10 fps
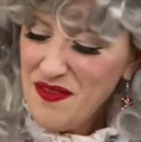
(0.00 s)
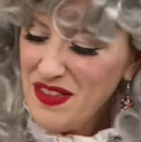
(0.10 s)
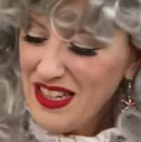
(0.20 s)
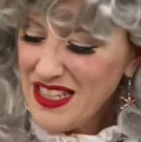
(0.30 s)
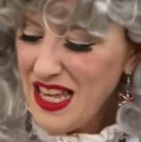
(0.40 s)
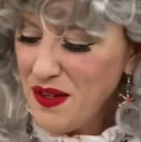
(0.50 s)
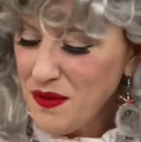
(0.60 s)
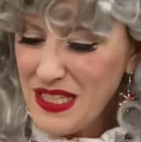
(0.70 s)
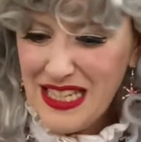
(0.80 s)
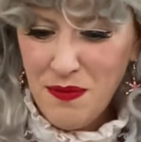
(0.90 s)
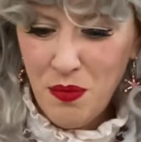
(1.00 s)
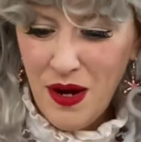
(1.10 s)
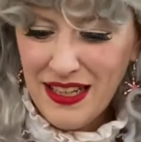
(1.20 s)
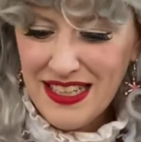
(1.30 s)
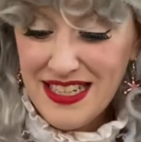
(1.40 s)
Because I don't sleep
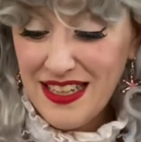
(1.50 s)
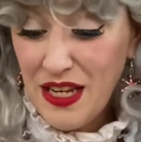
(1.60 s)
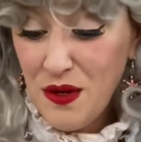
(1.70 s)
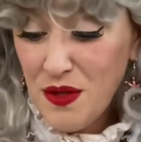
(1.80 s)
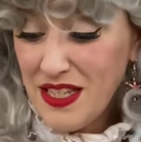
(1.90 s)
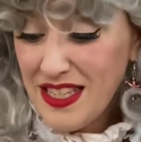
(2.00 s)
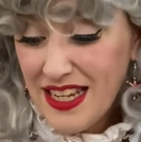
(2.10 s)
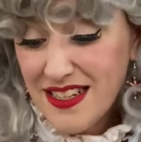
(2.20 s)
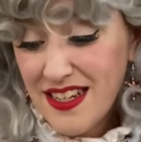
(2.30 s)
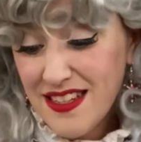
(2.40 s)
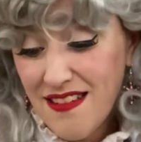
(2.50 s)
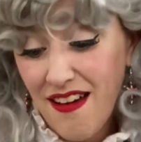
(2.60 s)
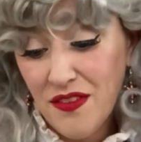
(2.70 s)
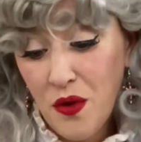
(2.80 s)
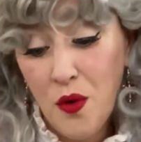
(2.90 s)
well until I know that Santa has
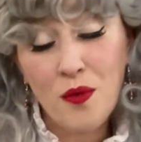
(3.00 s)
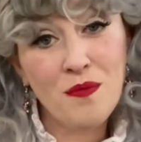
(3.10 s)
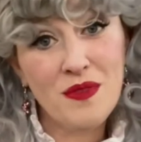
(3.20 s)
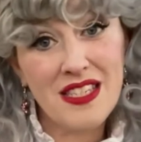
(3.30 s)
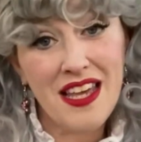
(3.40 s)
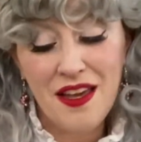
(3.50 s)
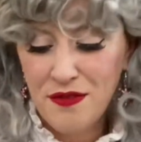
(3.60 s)
gotten home safe.